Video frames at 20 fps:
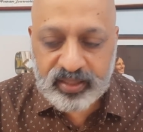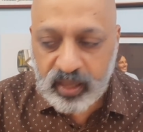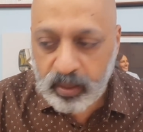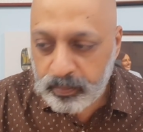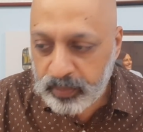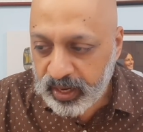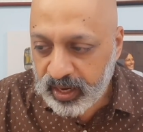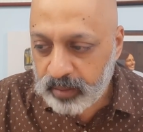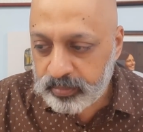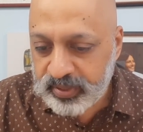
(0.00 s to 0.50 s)
and they
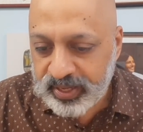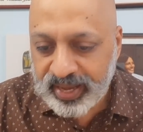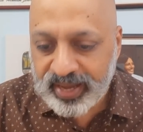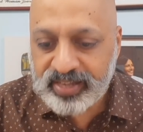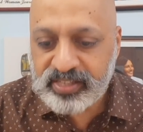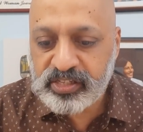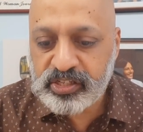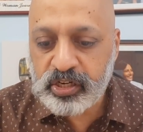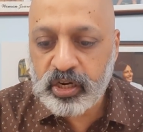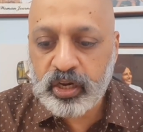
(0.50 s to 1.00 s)
become the
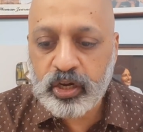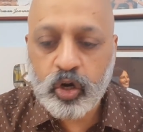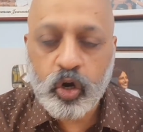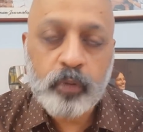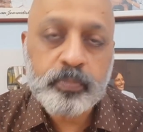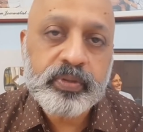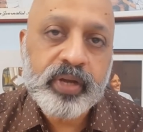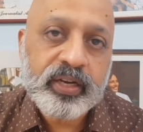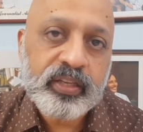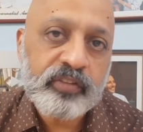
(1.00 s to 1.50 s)
extra
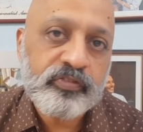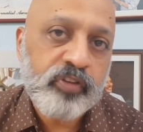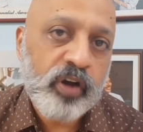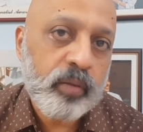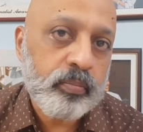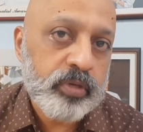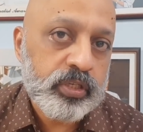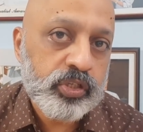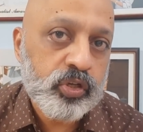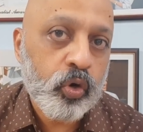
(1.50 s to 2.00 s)
crop that the
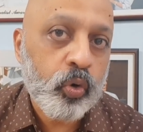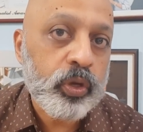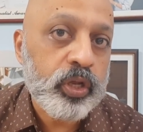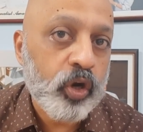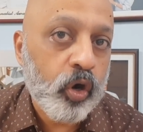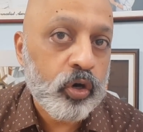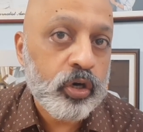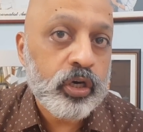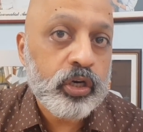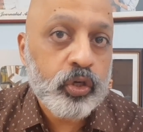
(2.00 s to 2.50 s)
farmers grow
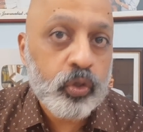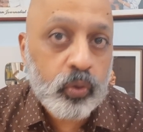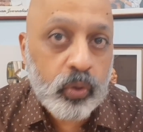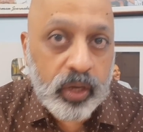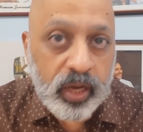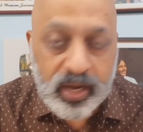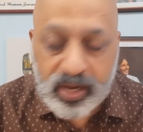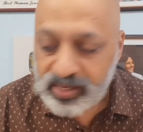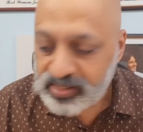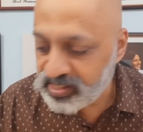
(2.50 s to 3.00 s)
in order to
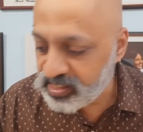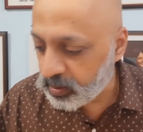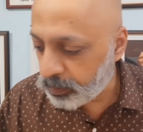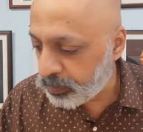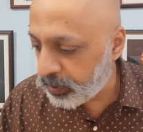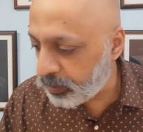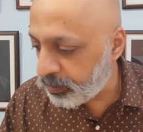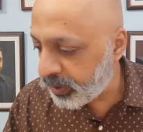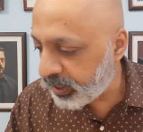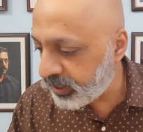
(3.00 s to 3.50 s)

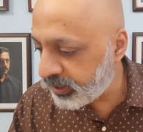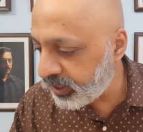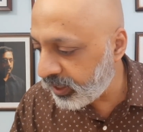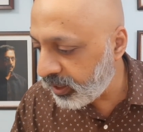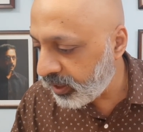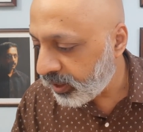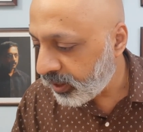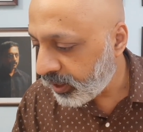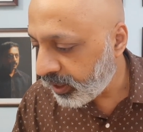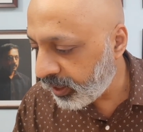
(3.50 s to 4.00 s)
supplement the
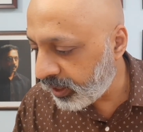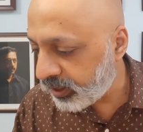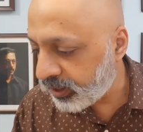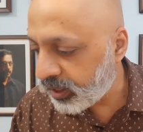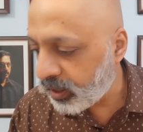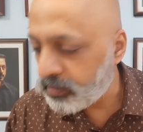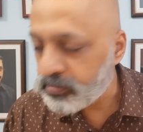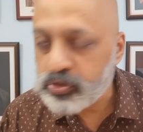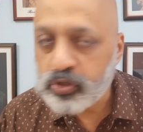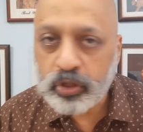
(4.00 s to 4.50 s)

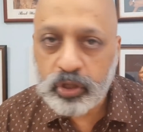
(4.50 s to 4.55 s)
income.